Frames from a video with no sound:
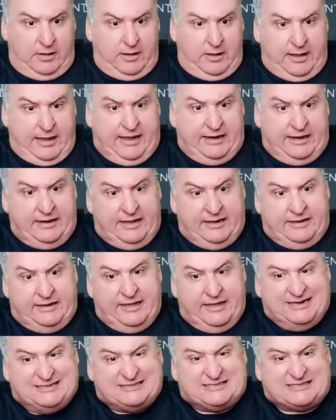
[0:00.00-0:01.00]

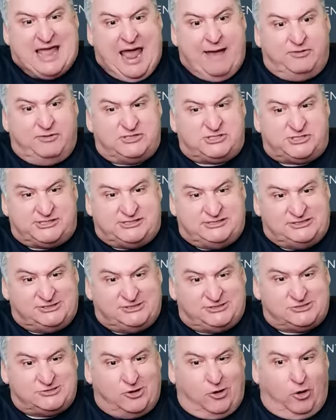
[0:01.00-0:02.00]
It
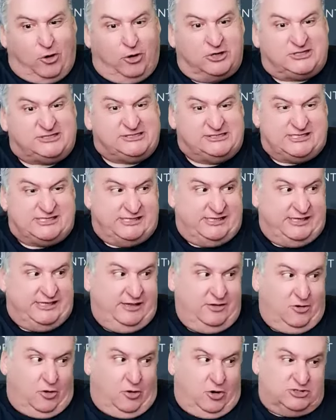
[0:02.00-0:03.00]
establishes
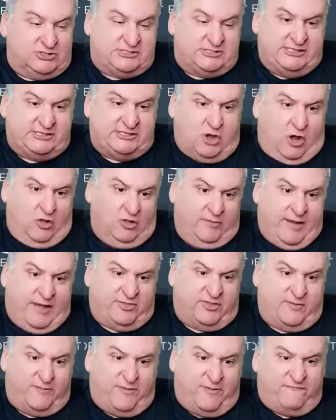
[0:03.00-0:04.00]
urgency. Urgency is all
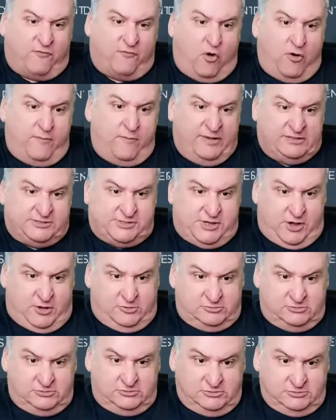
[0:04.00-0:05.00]
about the performance
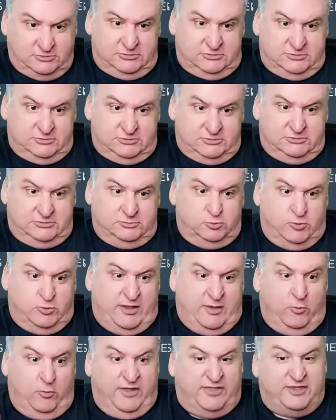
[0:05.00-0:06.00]
zone
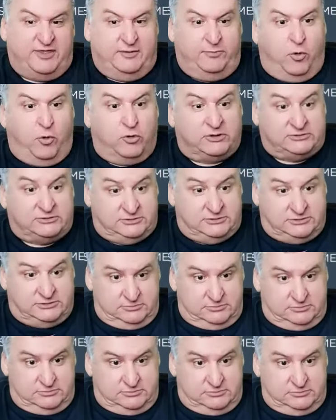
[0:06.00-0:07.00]
with
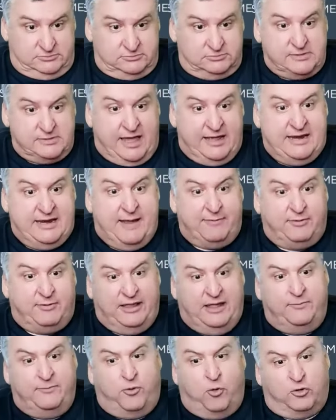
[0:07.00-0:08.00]
importance,
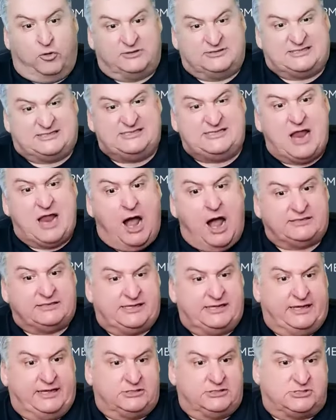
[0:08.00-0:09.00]
enabling importance not
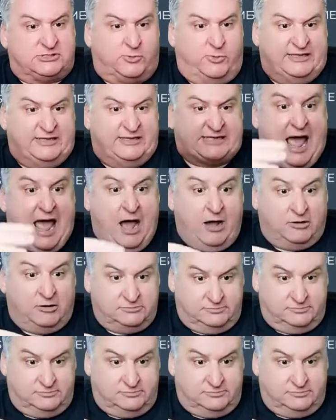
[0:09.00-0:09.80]
to get squeezed out.